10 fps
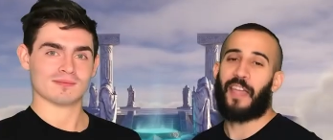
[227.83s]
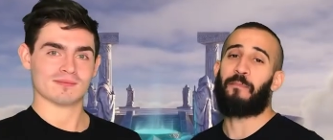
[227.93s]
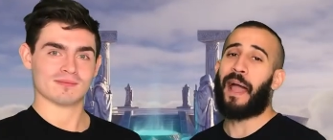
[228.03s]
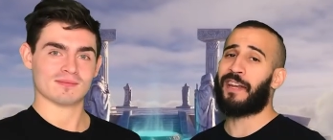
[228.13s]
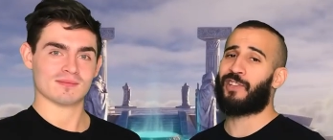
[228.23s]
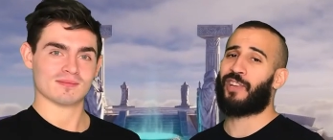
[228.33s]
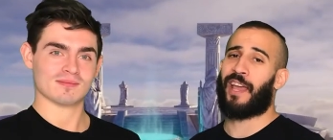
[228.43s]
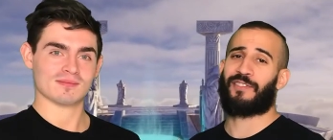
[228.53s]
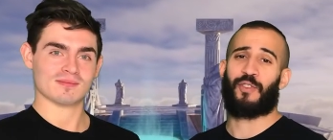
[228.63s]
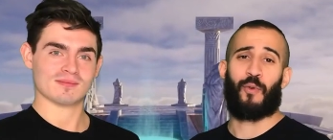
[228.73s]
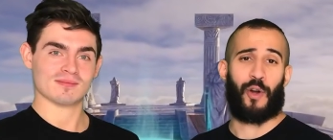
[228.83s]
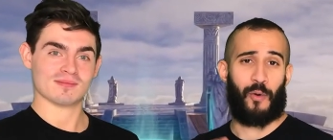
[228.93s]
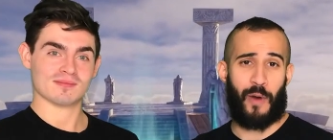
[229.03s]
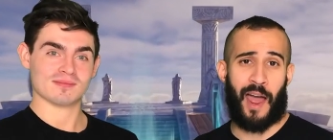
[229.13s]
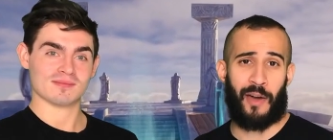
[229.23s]
Speaker 1: If by any chance you were
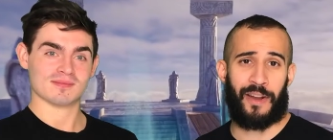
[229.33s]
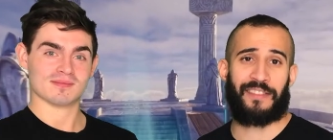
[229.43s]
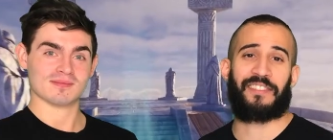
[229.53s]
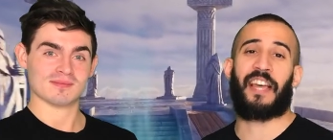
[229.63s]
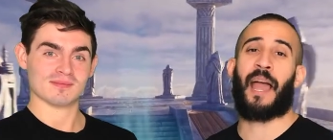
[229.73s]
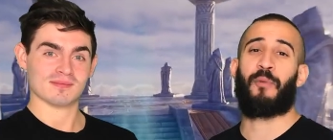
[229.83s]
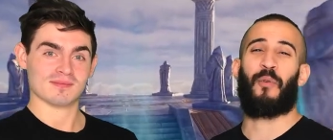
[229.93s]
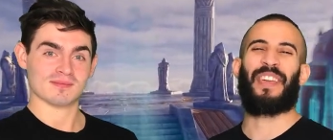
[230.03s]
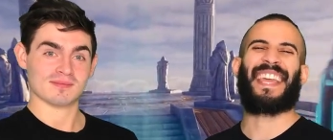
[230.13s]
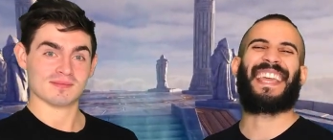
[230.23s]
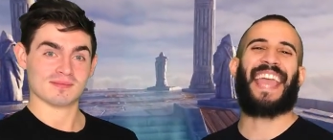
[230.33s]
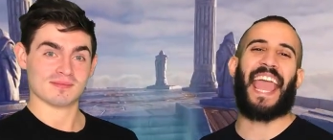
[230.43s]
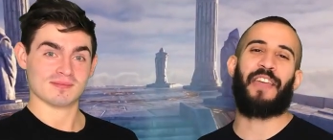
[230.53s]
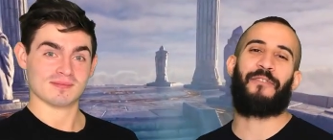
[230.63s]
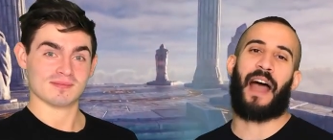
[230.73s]
around at the time when we gave